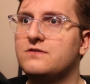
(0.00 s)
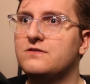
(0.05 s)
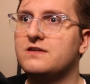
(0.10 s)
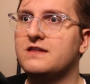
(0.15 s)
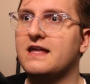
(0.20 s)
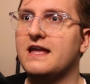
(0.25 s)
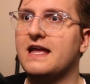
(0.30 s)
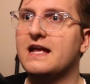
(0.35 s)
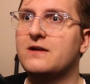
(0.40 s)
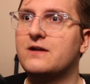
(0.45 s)
to
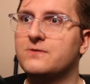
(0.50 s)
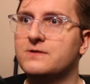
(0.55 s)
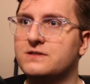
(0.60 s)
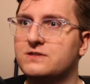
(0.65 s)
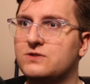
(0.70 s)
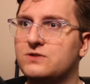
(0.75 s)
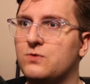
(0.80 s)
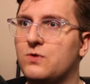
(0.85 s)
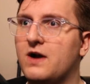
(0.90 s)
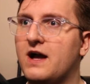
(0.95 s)
the Icarus
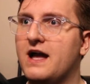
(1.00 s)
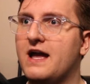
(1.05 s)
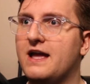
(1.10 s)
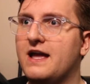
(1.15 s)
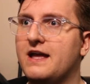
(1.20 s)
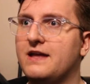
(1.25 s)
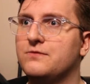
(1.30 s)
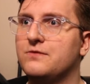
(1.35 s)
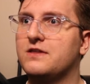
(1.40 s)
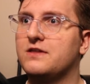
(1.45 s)

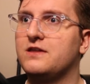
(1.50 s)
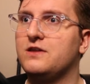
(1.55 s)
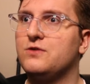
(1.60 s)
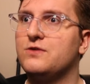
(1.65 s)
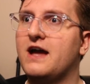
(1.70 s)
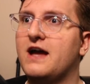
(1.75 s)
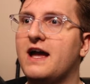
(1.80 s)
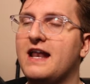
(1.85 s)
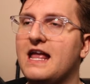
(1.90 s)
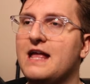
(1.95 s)
Twine with
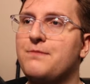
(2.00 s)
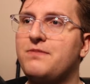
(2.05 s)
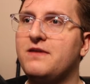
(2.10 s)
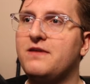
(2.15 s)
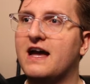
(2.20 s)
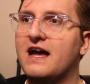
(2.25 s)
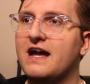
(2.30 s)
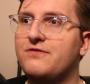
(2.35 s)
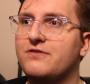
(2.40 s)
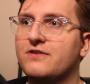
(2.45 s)
Unite
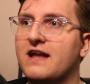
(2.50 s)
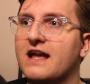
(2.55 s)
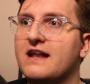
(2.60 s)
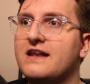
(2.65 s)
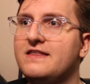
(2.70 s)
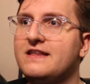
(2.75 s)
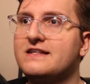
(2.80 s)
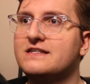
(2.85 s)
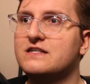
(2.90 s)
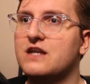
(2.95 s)
API for getting
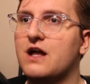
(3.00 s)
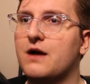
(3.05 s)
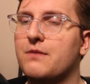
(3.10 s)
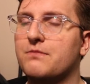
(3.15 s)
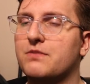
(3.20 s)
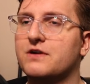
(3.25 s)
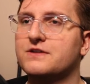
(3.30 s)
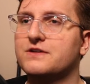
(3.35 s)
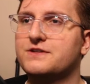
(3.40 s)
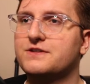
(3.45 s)
these
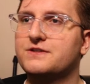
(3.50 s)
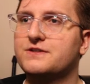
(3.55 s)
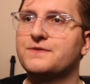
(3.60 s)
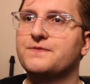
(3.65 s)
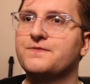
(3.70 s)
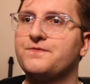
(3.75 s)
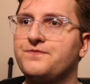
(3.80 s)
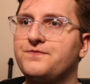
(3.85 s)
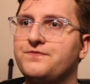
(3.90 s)
numbers.